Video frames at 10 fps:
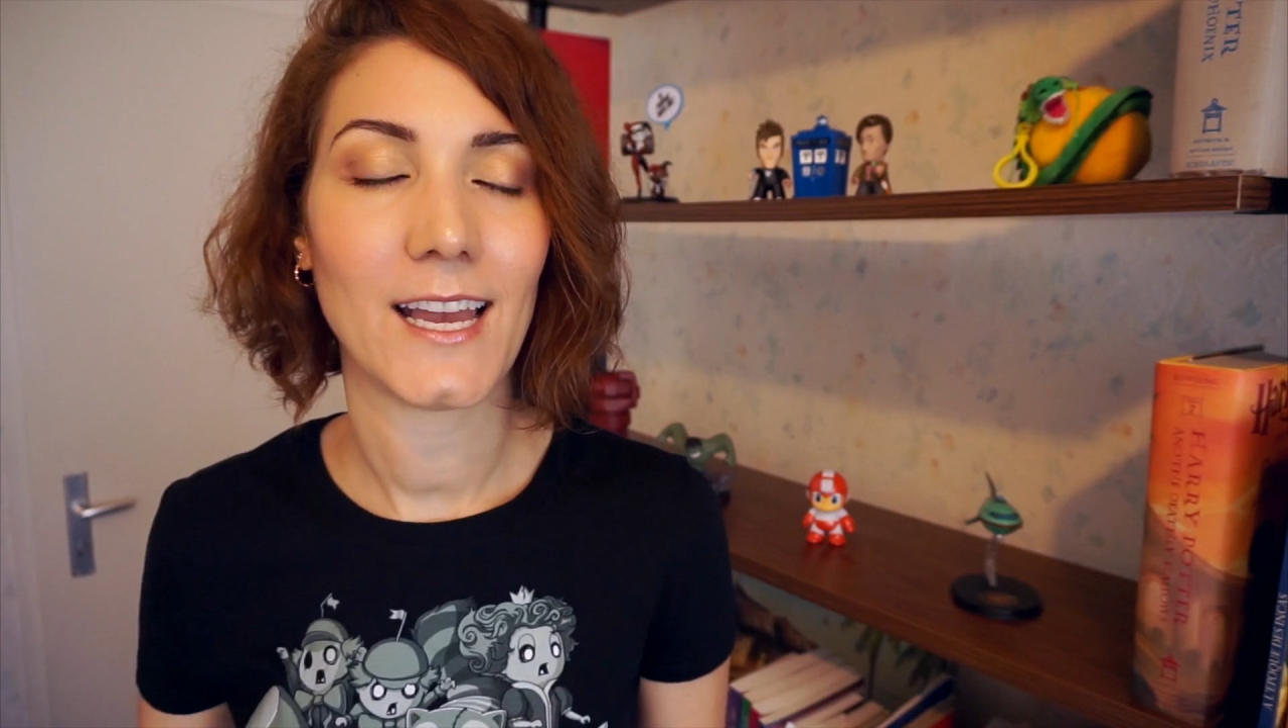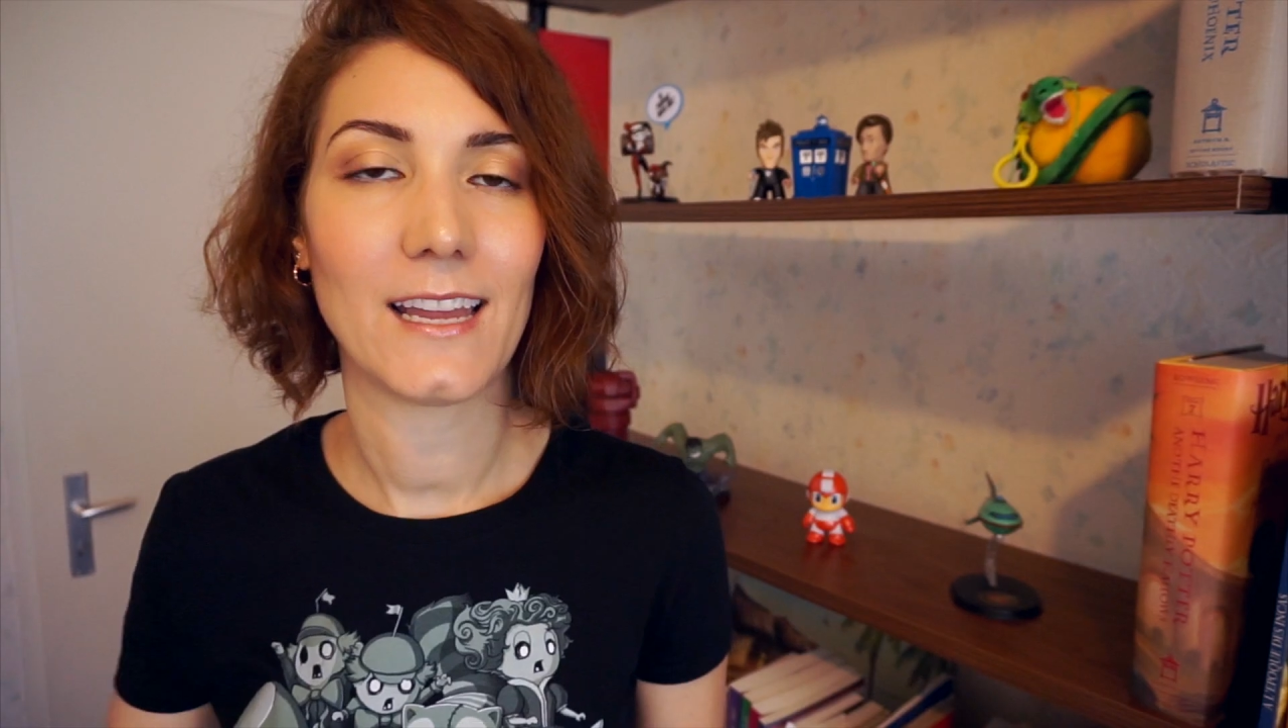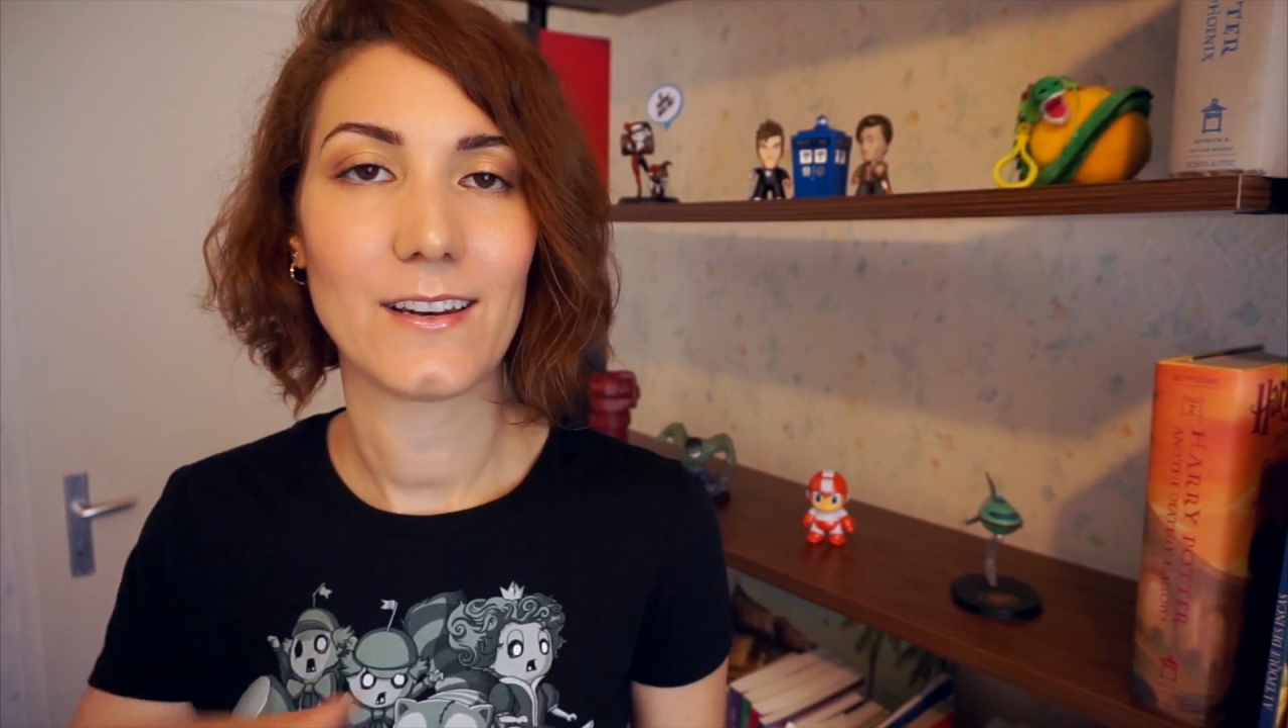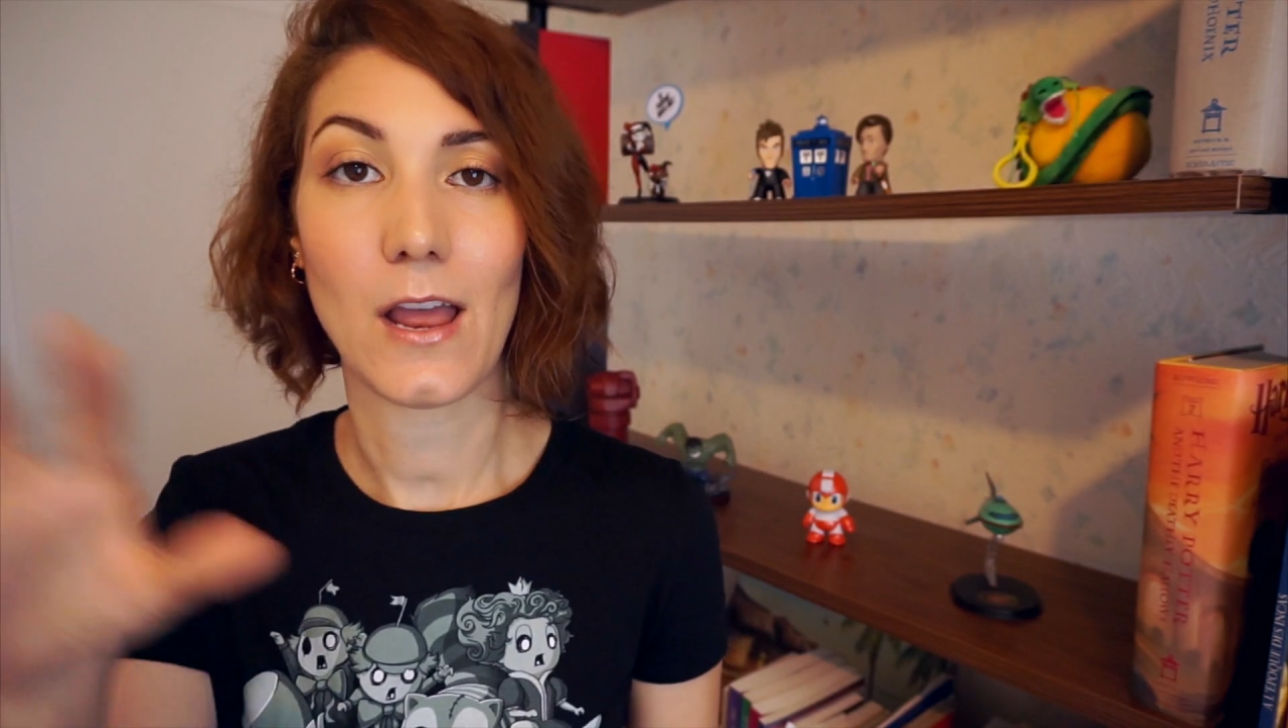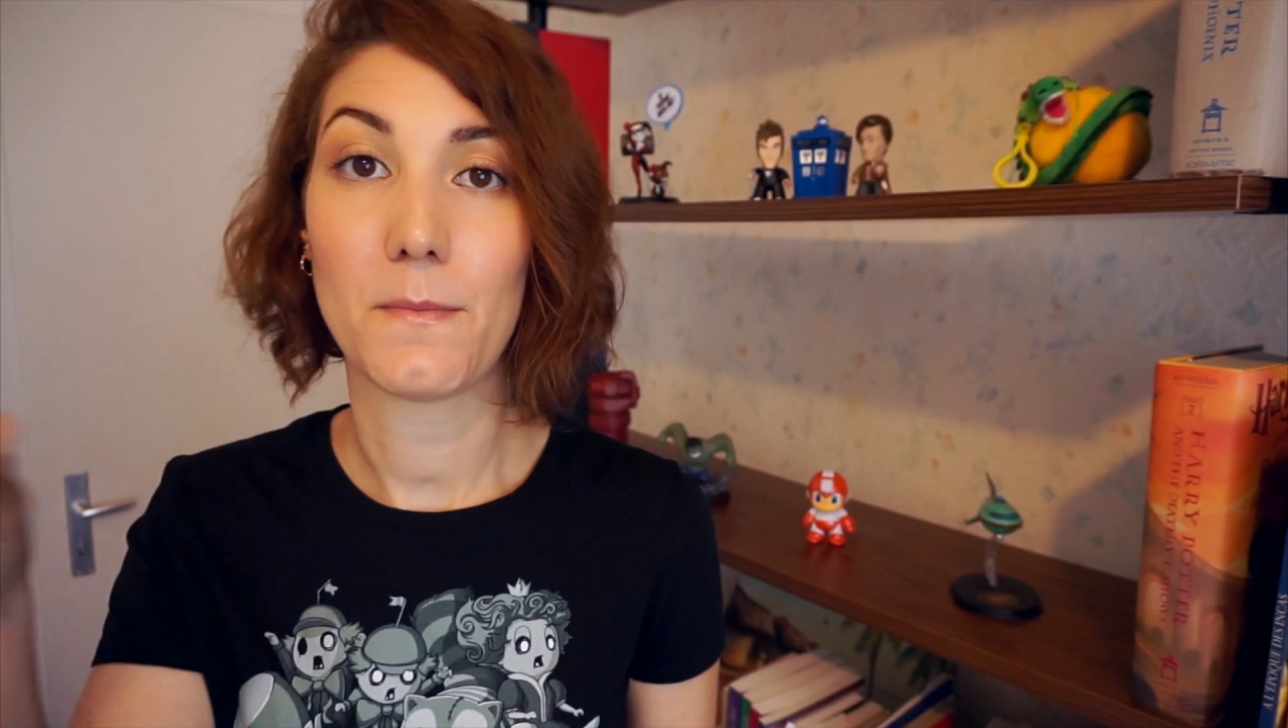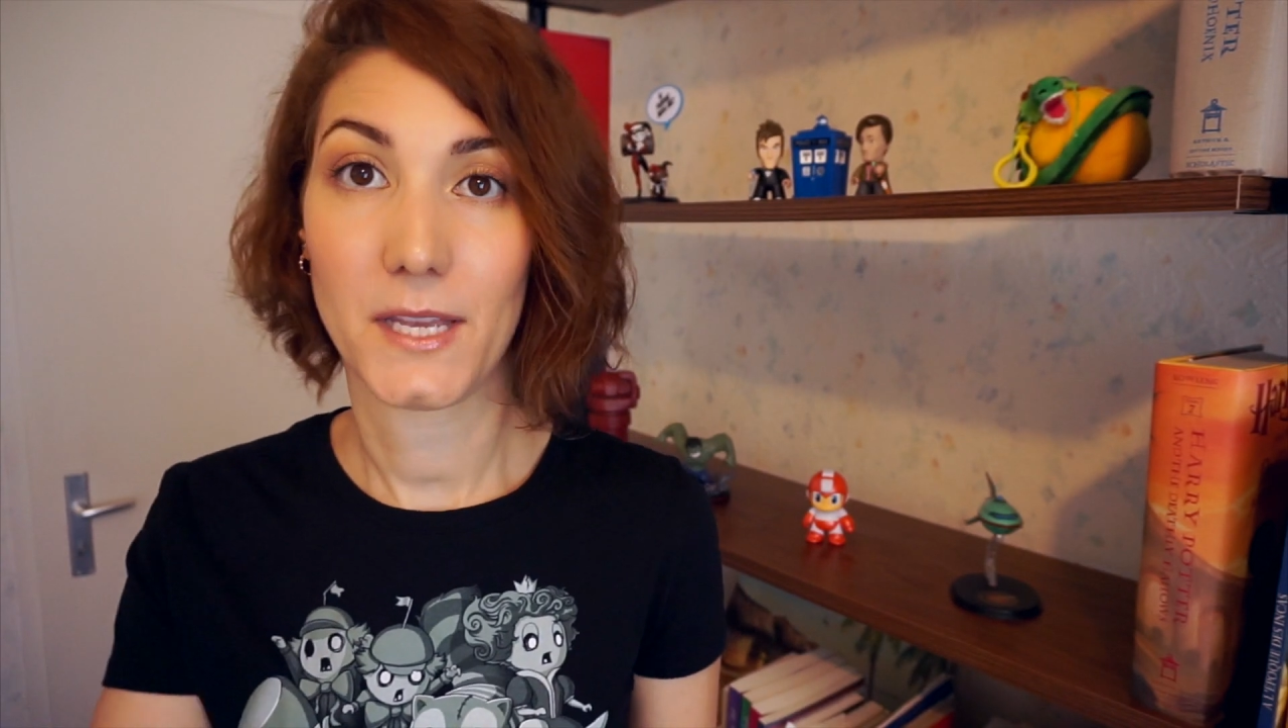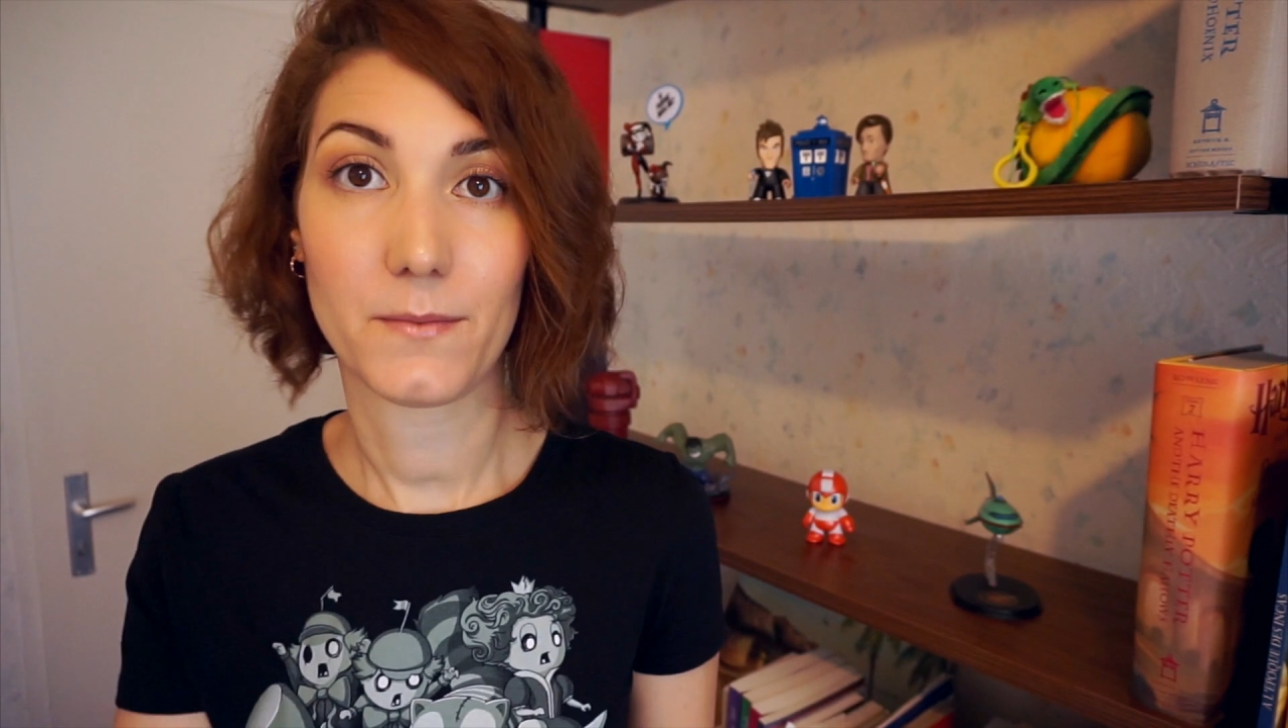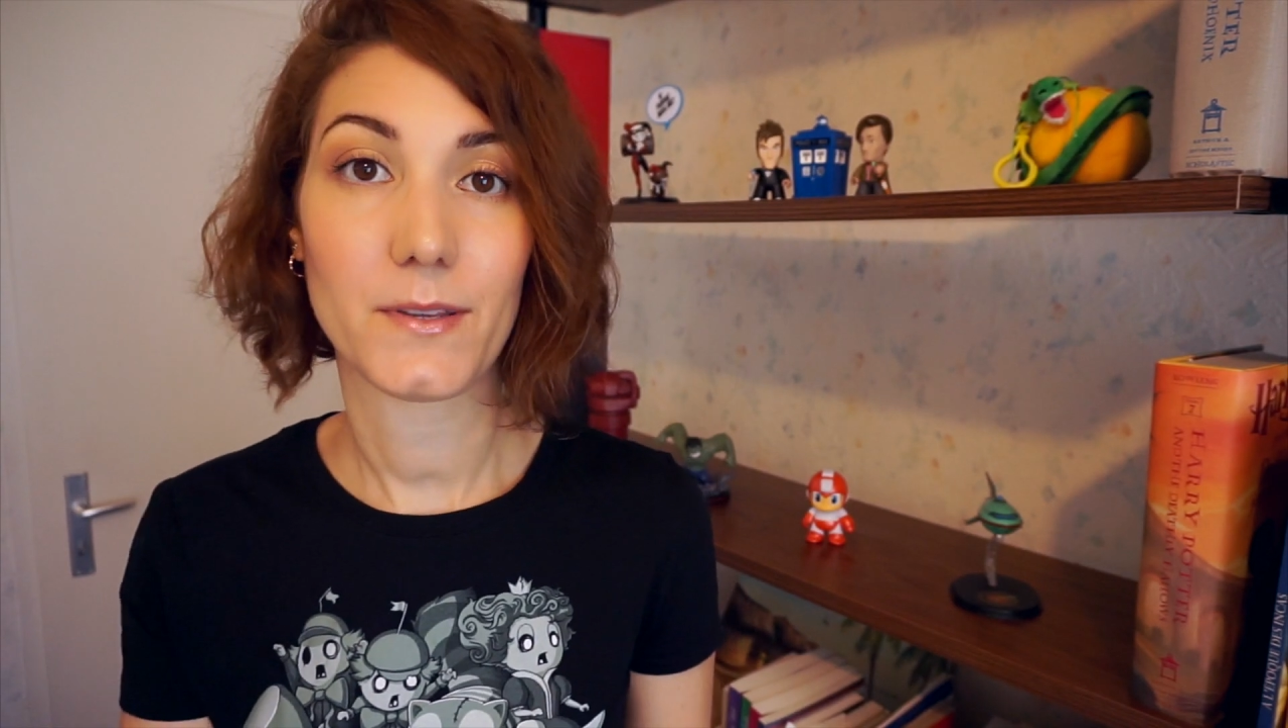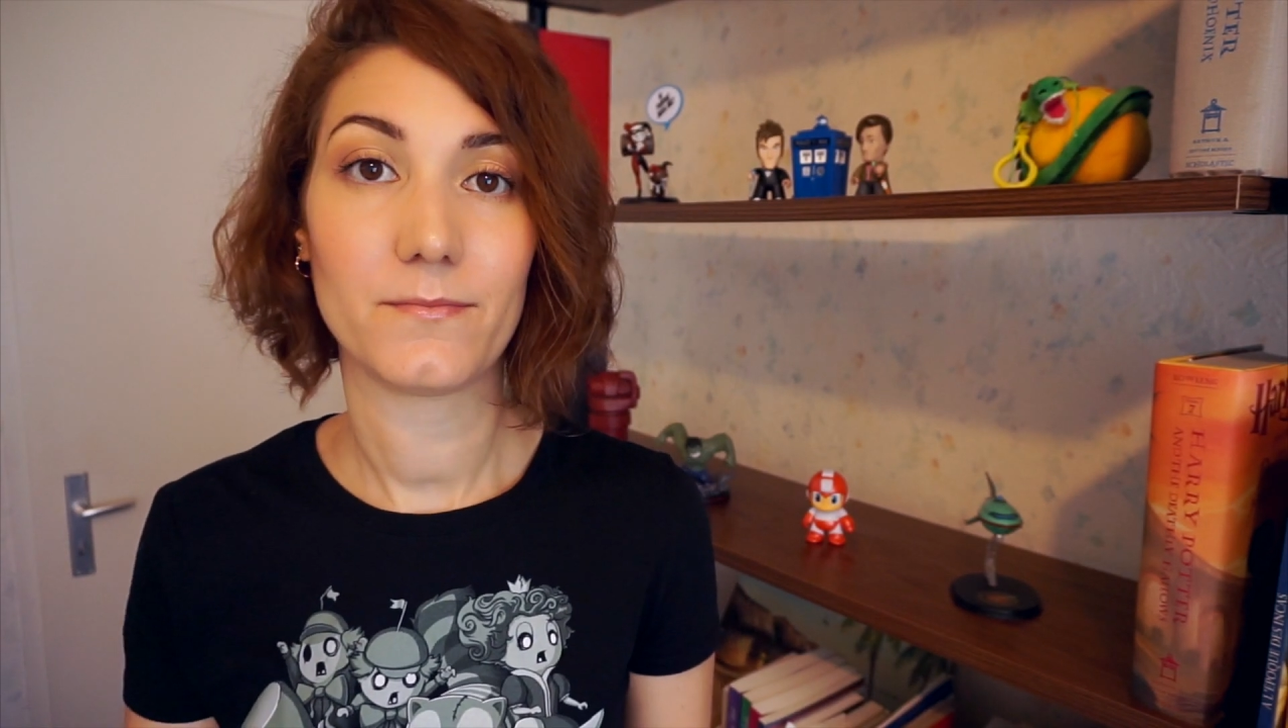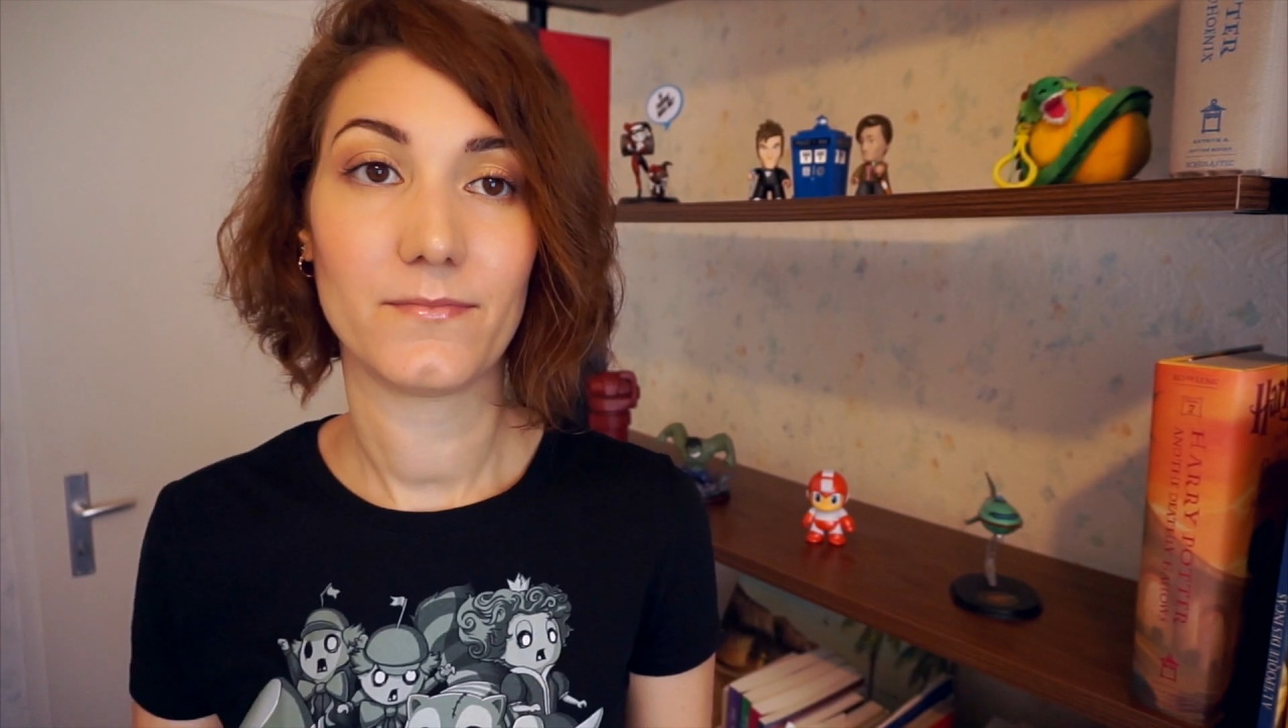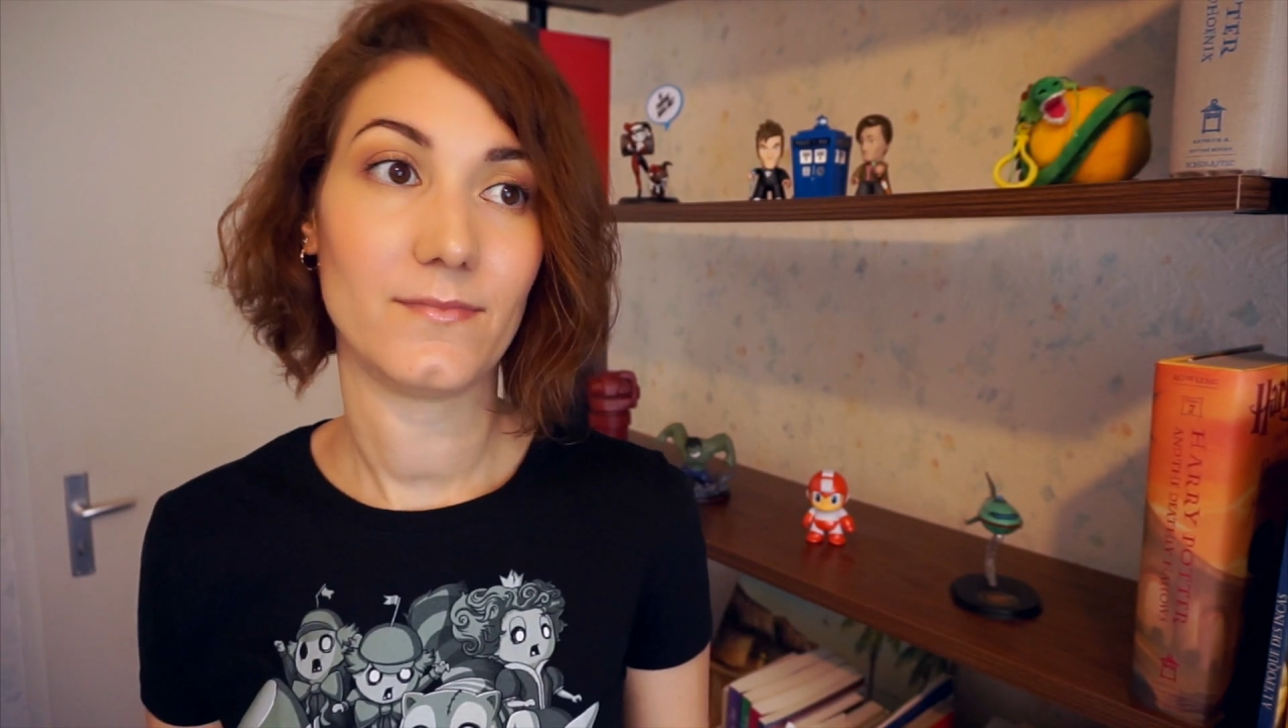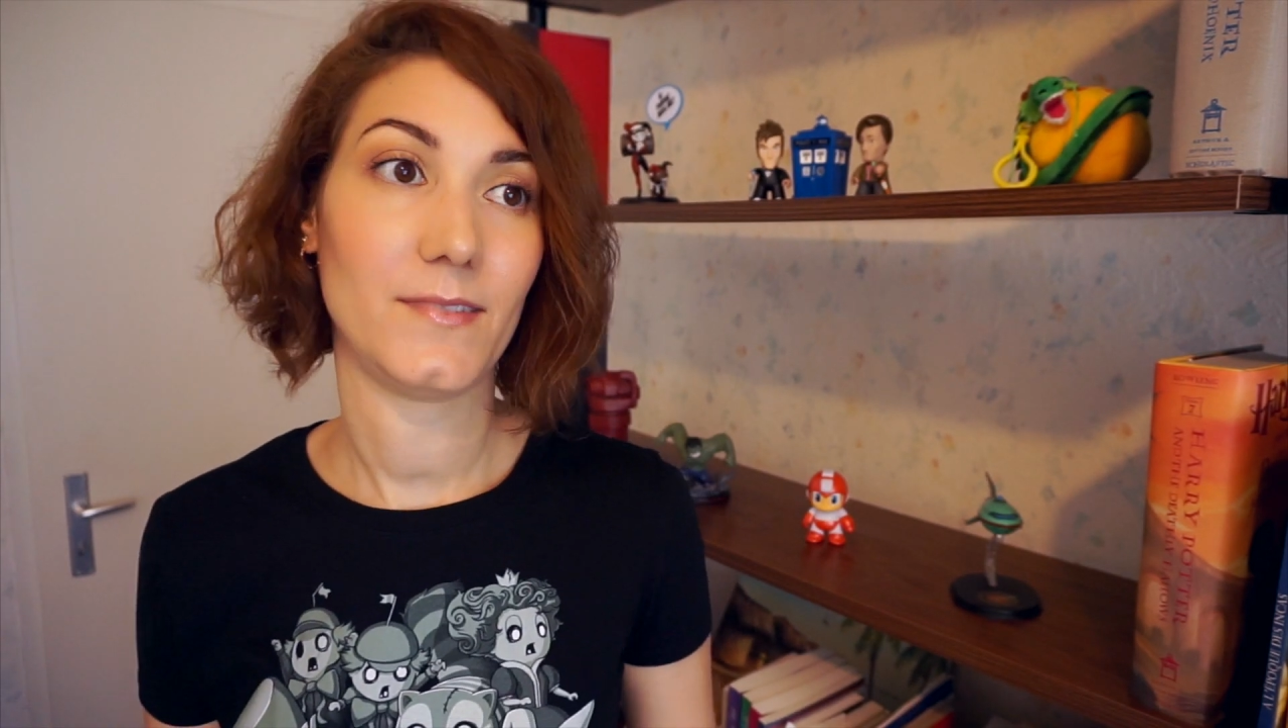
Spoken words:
and a baby